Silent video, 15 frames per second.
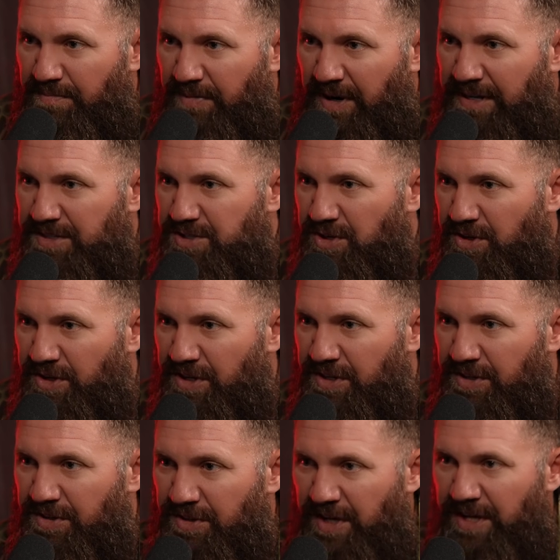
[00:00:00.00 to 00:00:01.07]
right? So
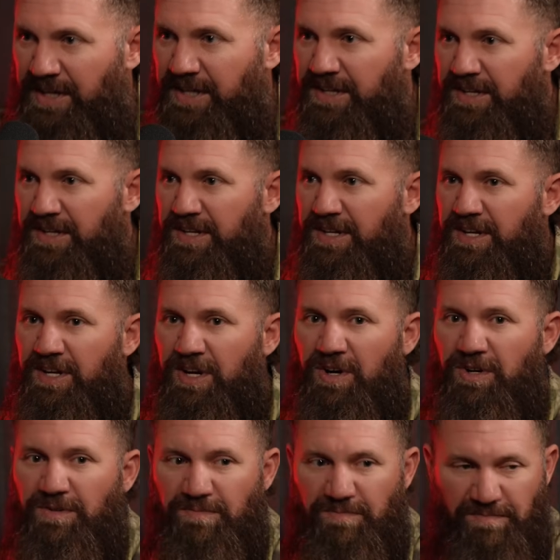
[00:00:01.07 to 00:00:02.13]
you're like,
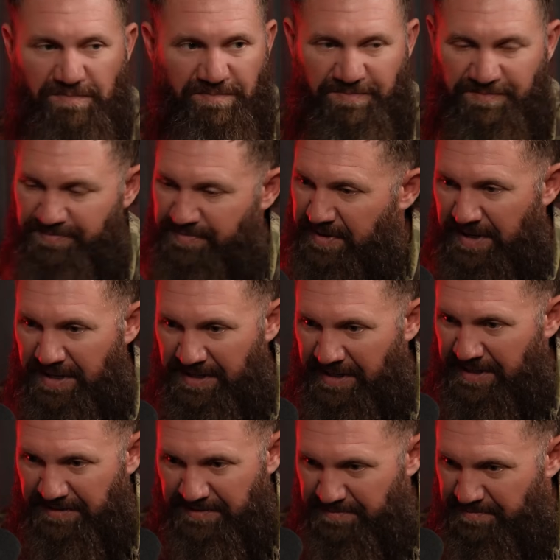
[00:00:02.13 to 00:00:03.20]
and
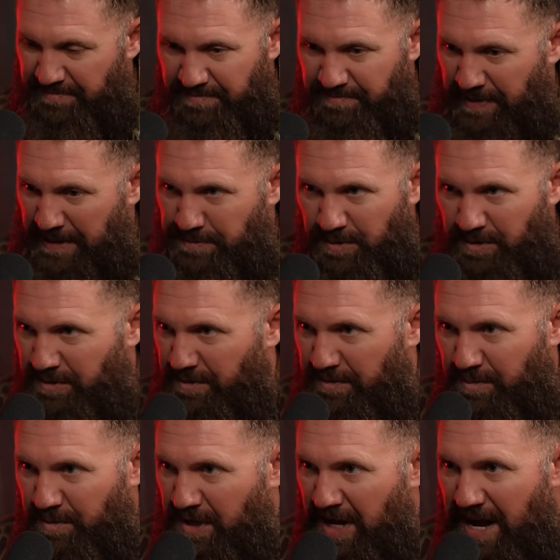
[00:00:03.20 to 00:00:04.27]
like people
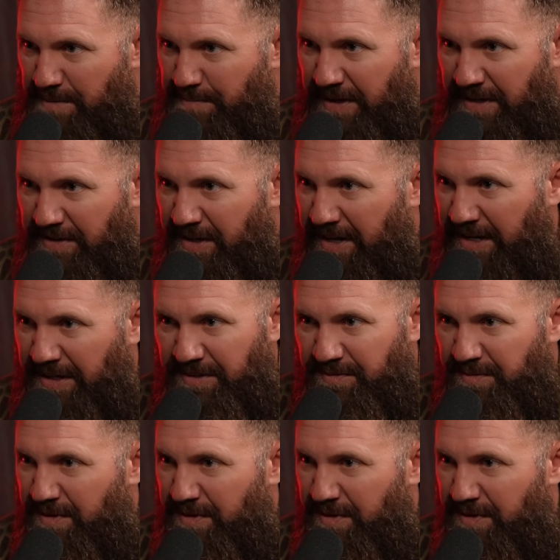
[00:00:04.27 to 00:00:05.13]
will comment like,